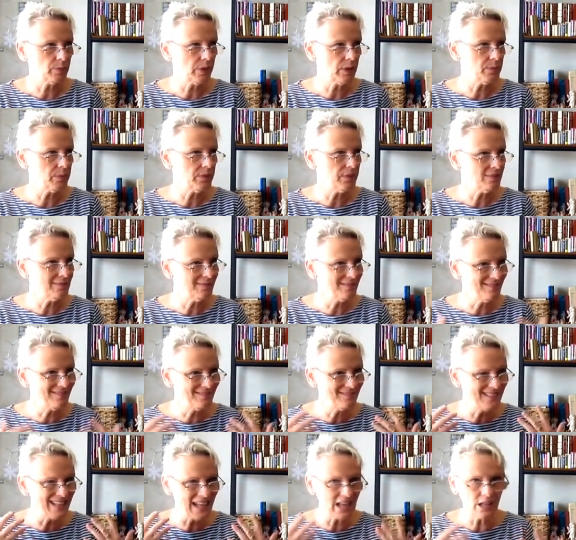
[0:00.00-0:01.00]
Maybe
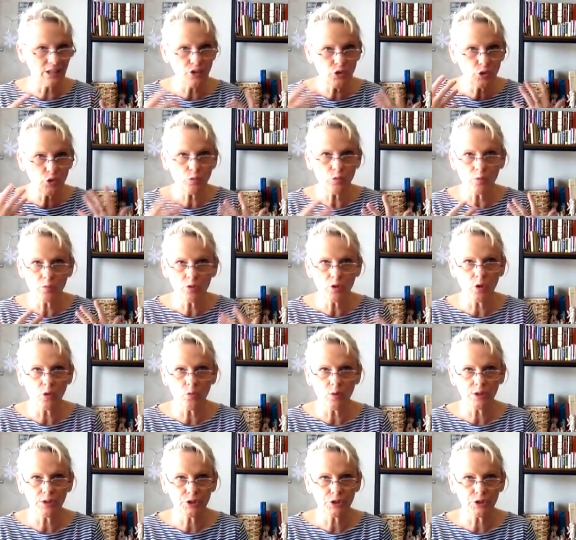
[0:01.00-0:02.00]
then you will know
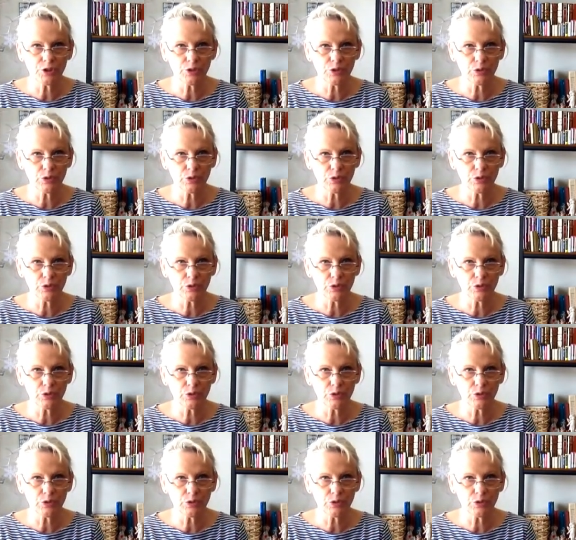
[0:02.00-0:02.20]
what to